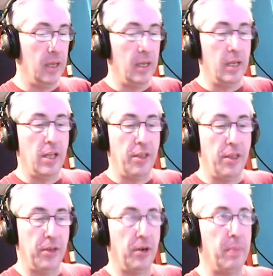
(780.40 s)
Third
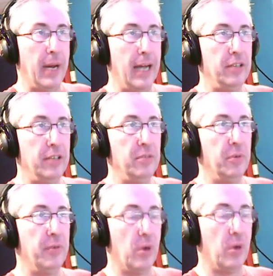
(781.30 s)
pass with
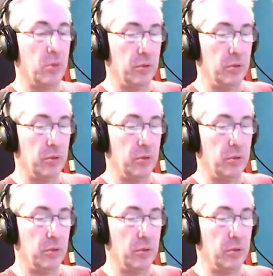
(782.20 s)
vocals.